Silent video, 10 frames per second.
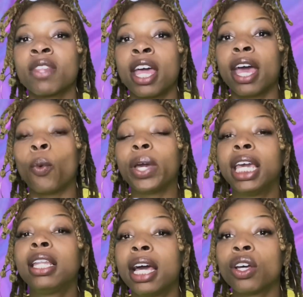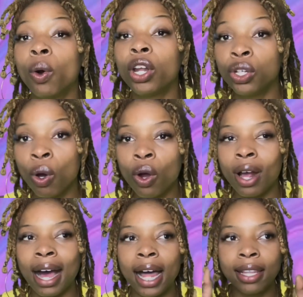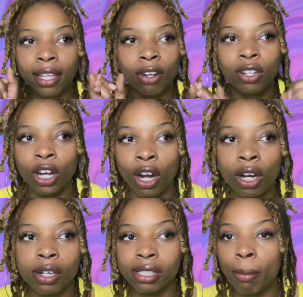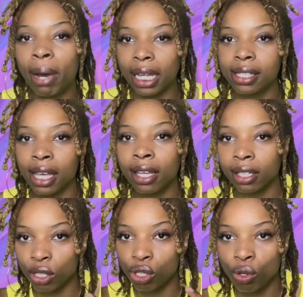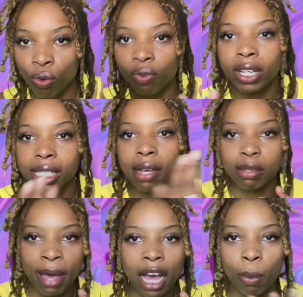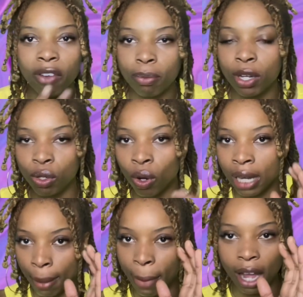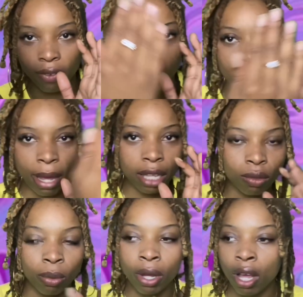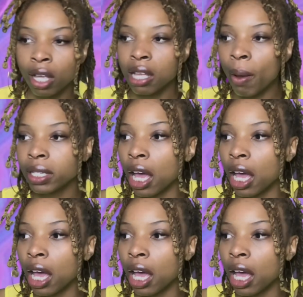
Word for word: When he let go of the door, I literally heard somebody take two footsteps back away from the door, like back in front of the bathroom. So I was like,